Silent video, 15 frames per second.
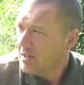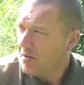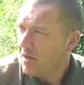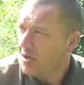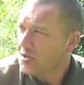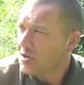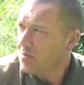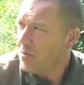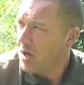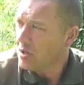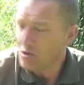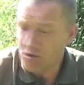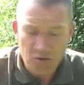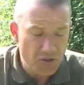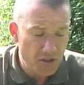Onto the
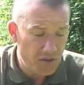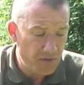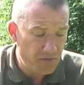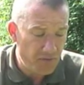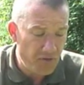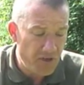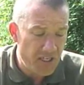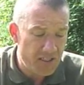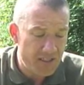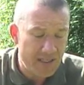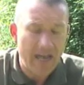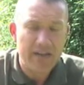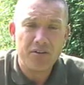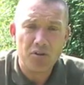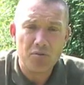models, there's 3
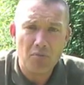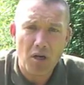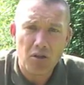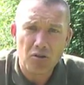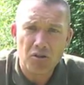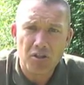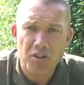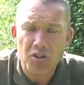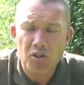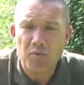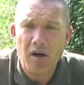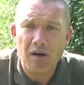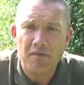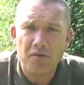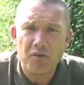standard models in the
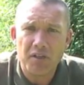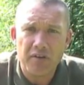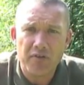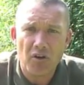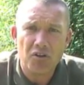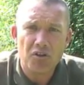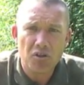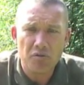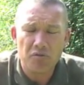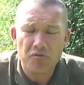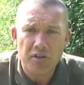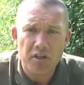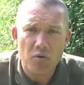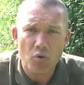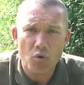12 foot. You've got 2
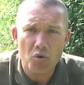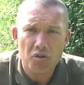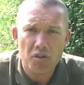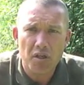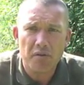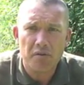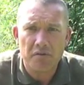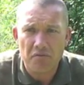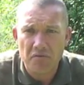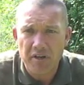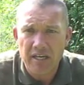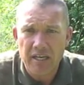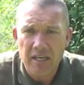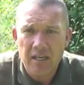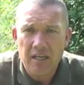3/4,
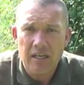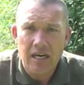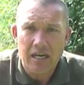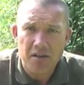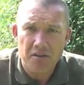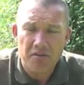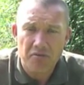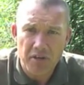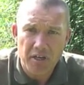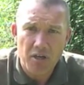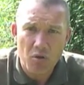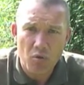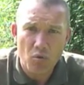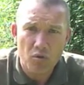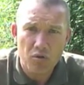3 and a 3
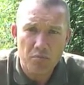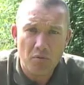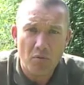1/4.